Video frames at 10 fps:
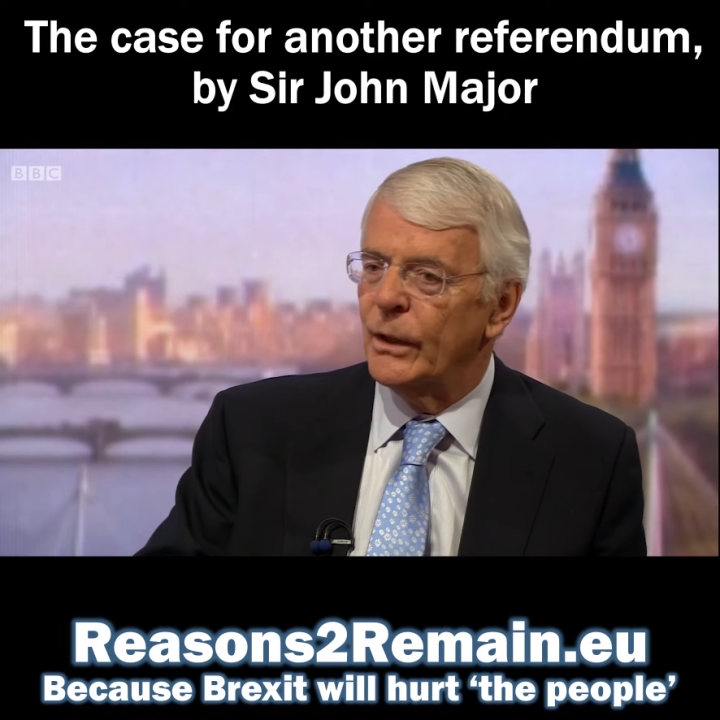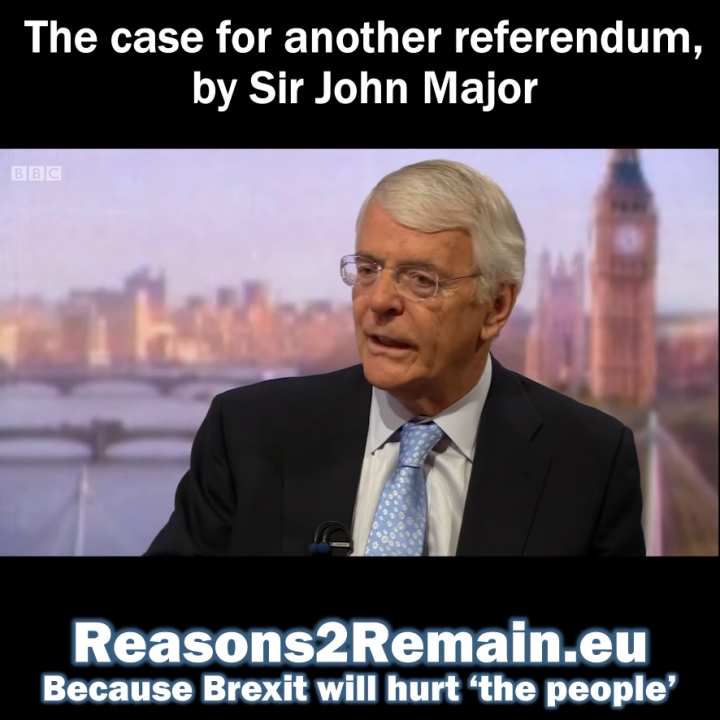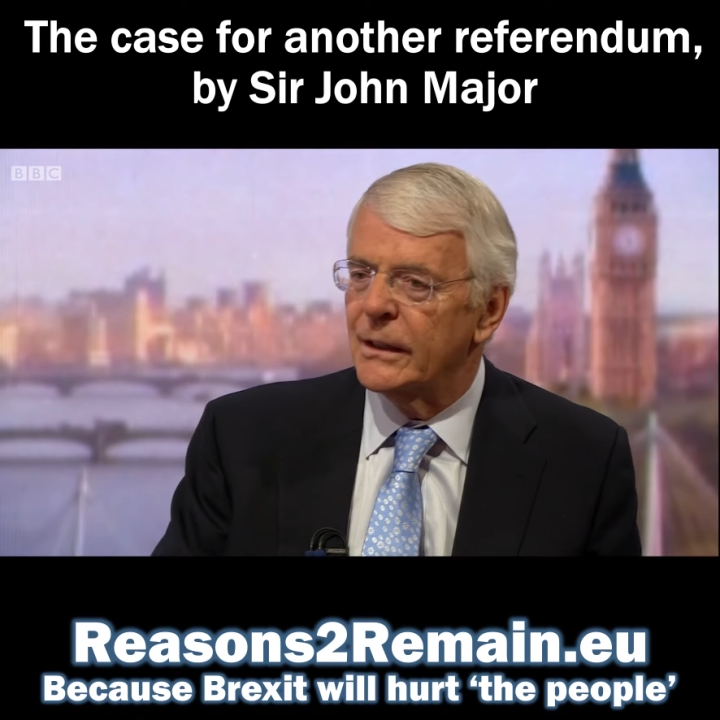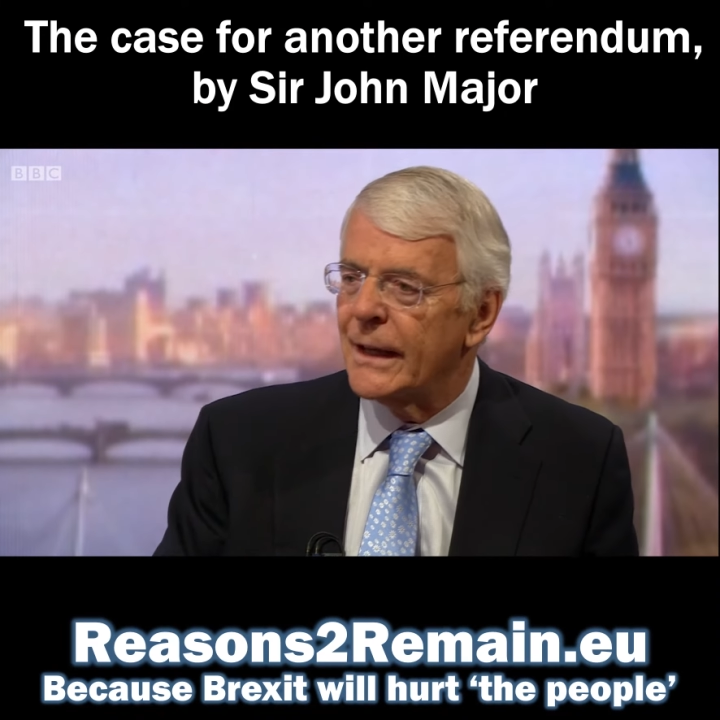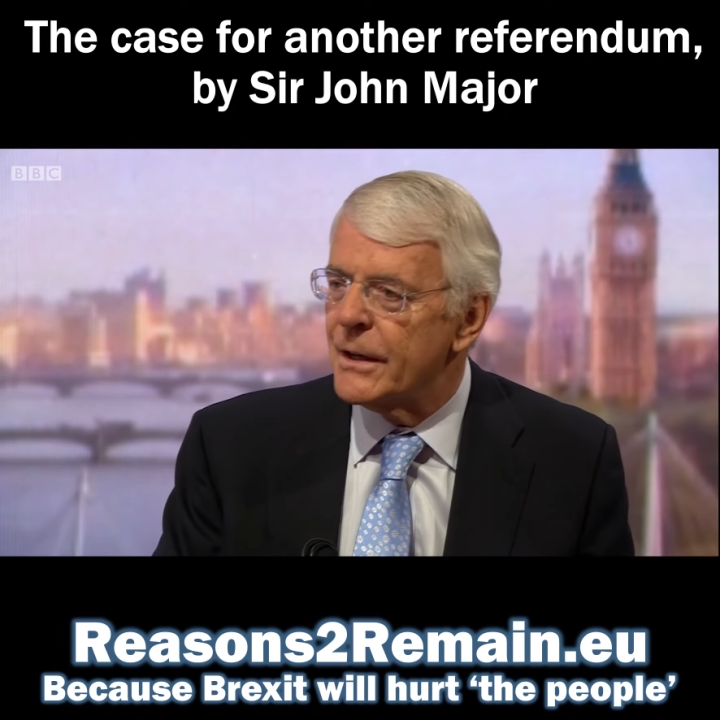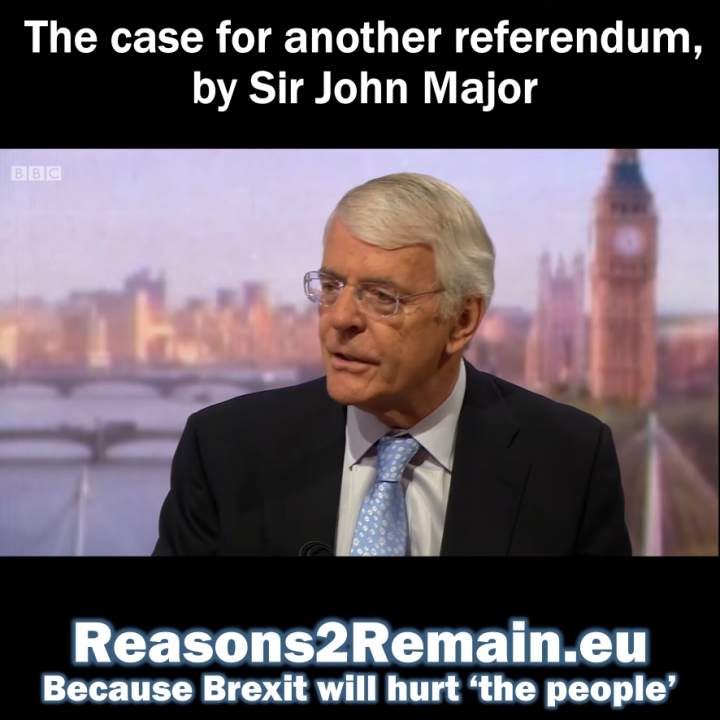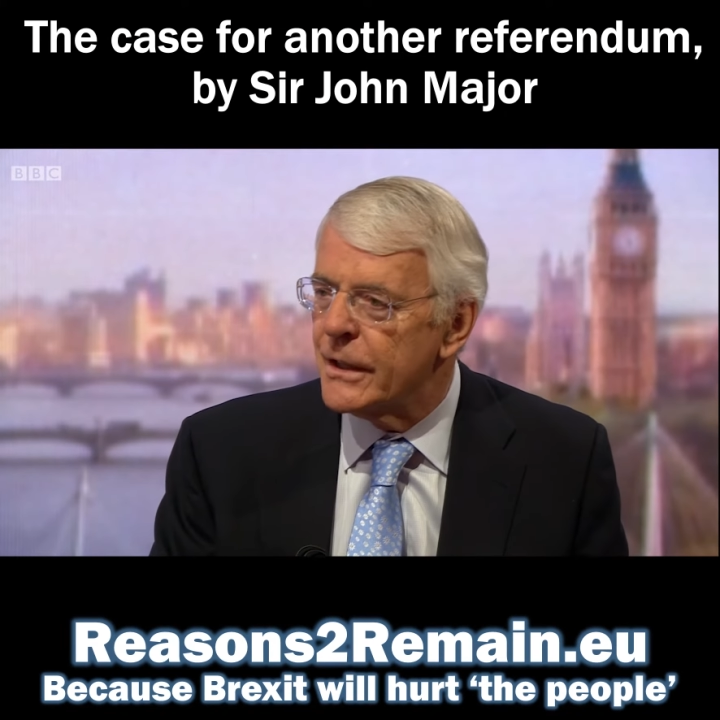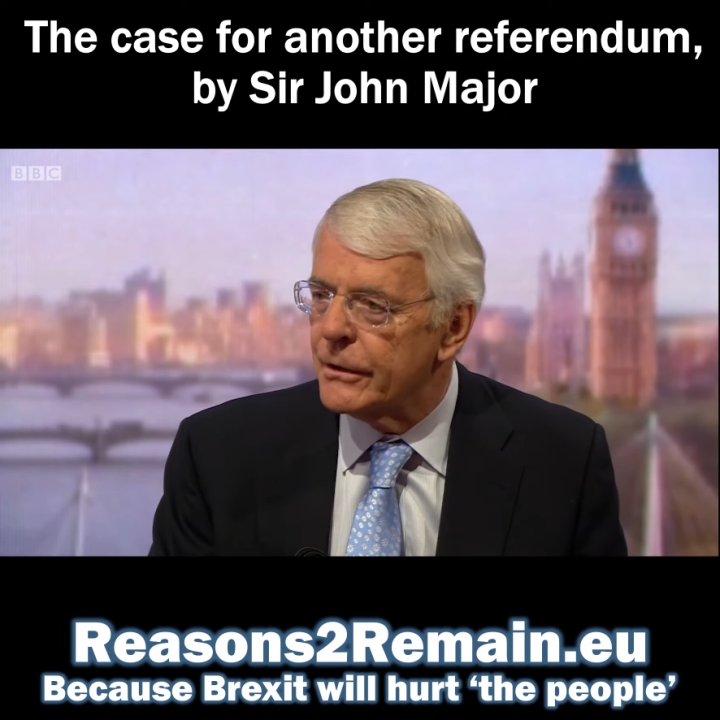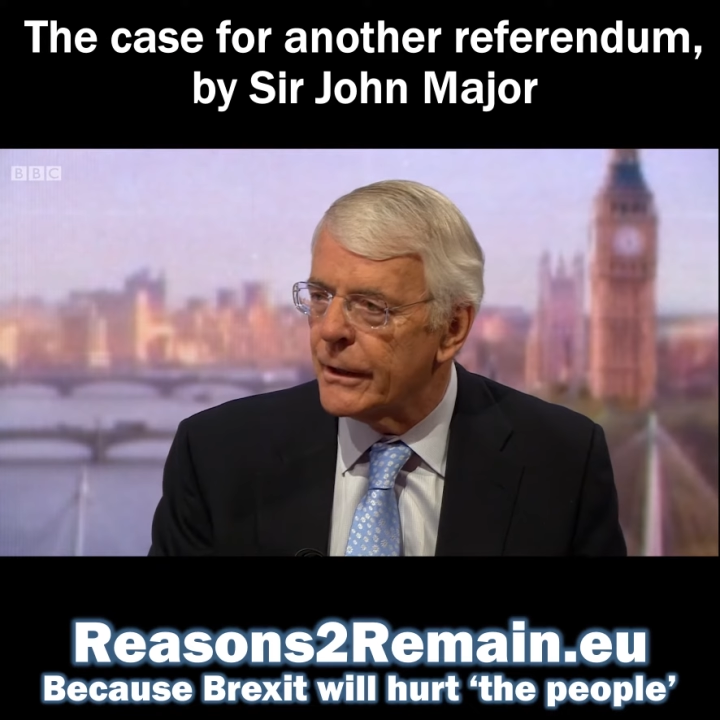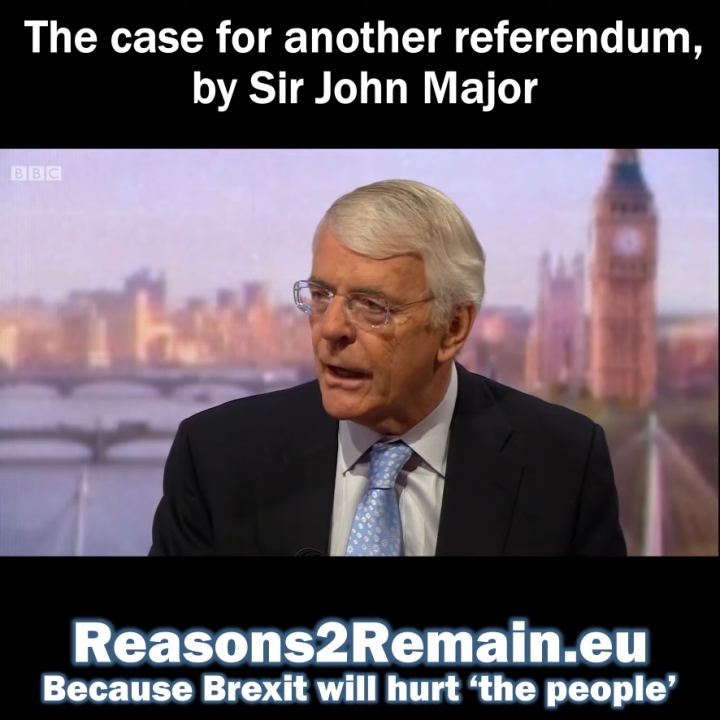We can get it
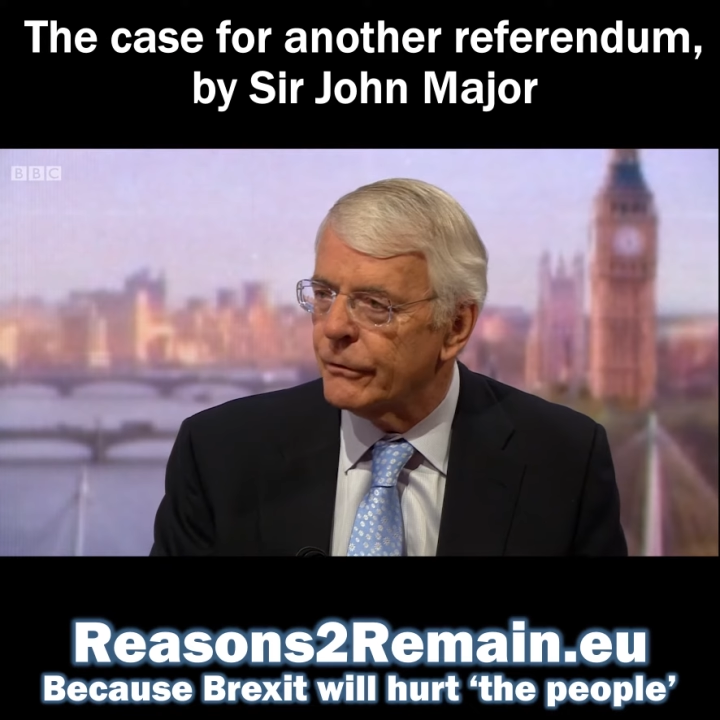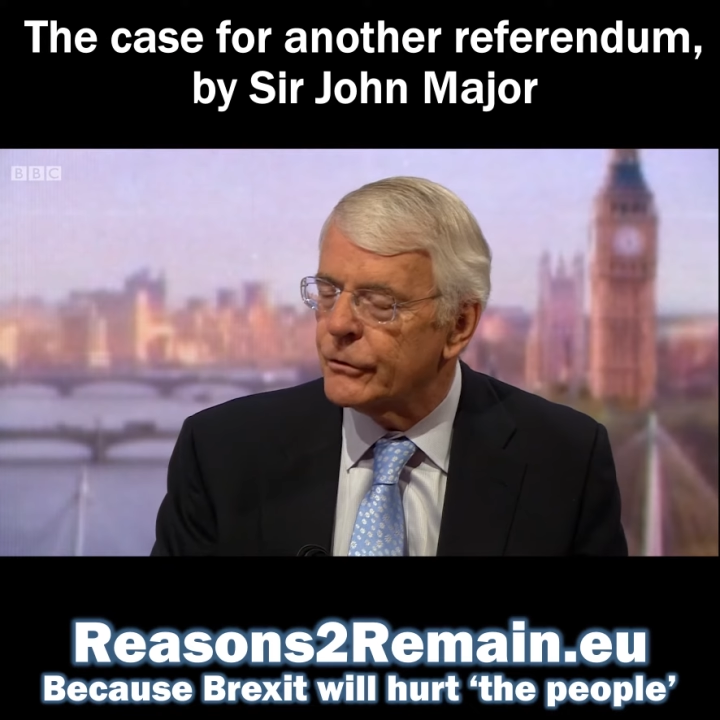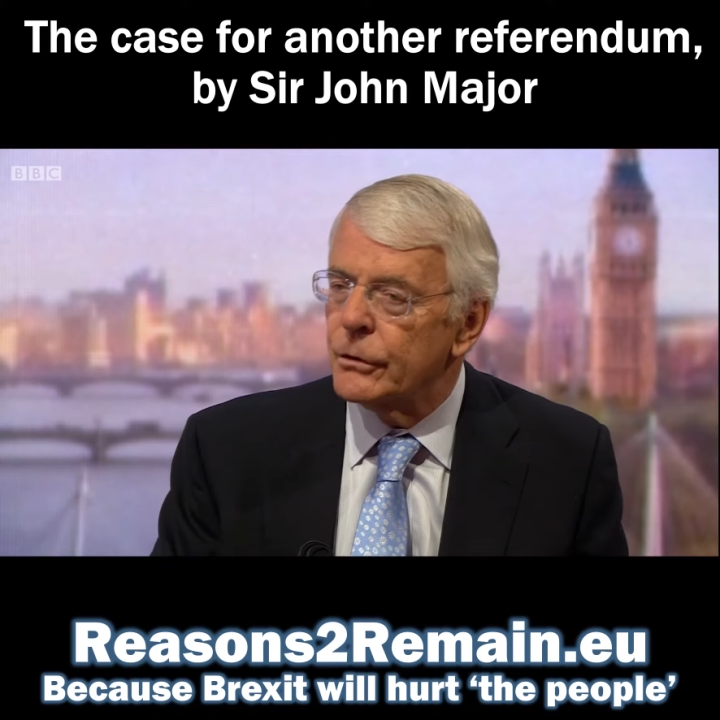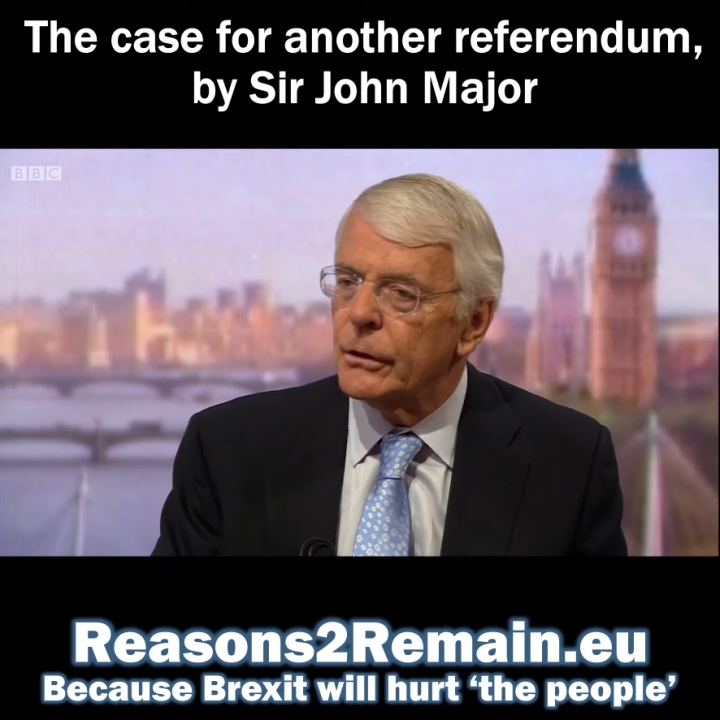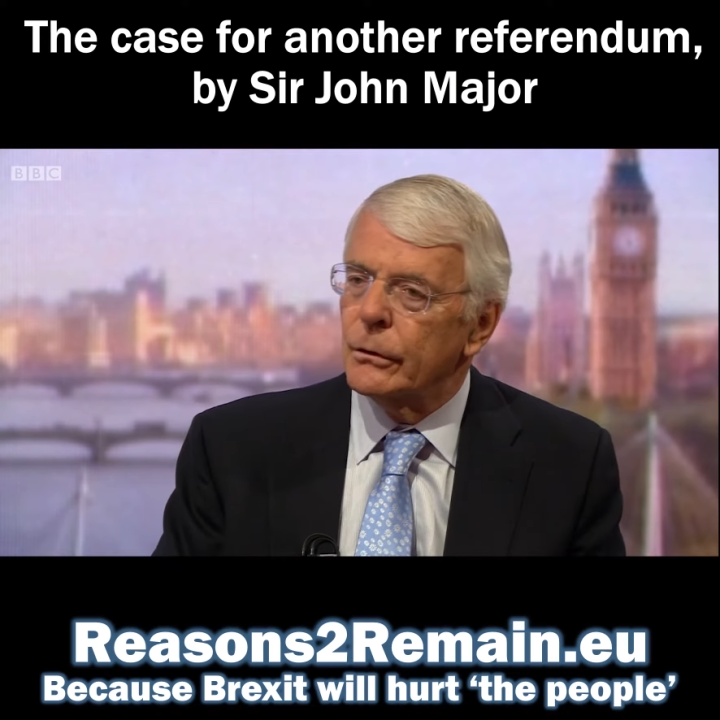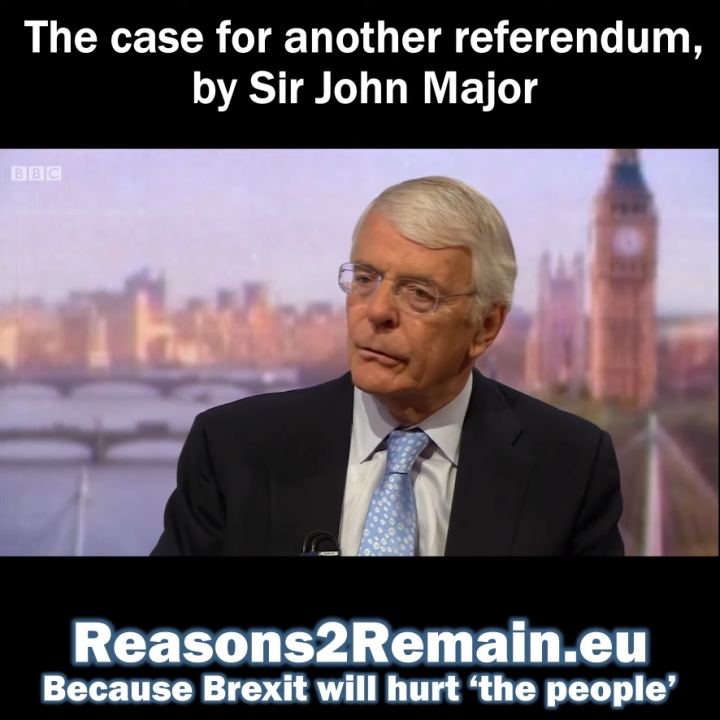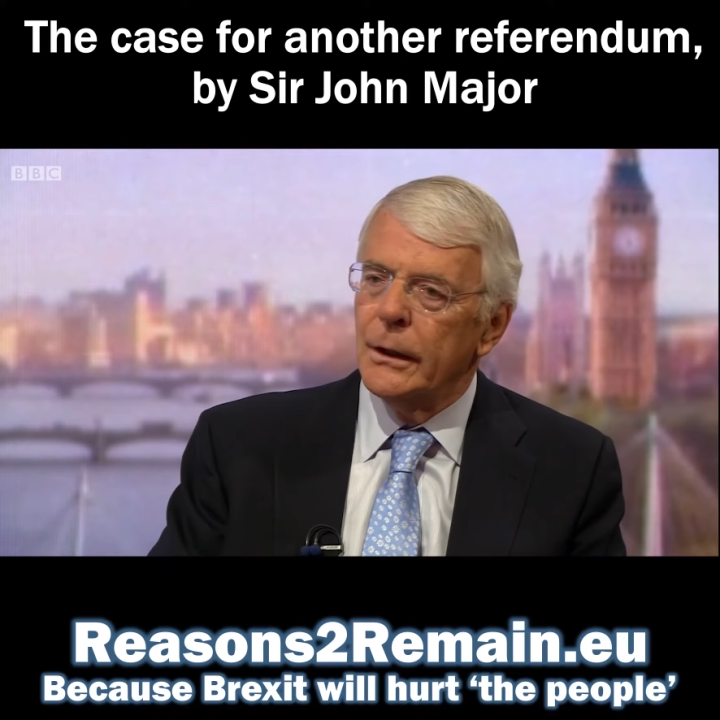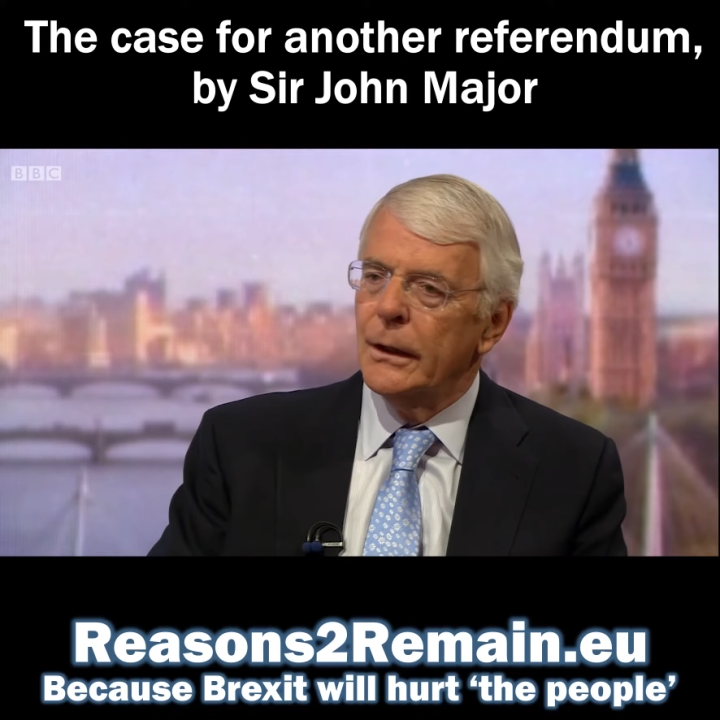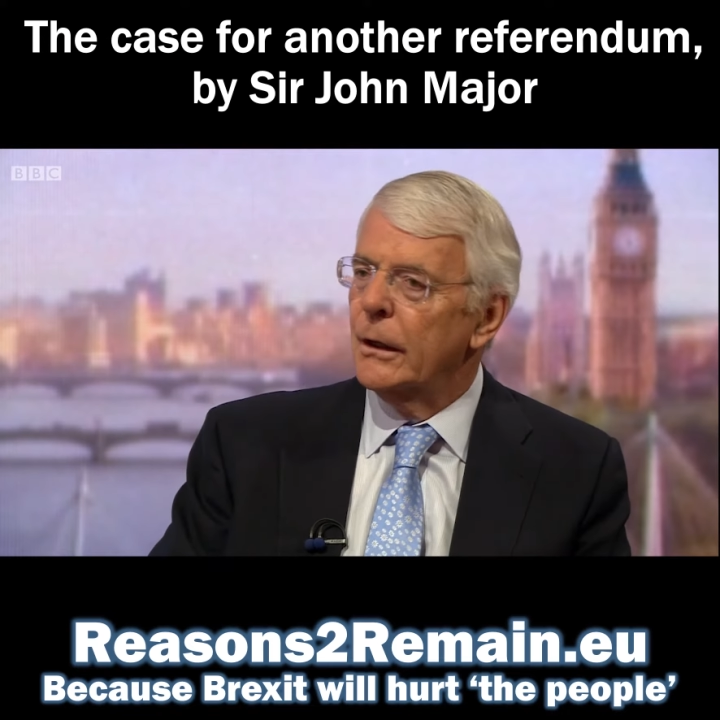in an afternoon.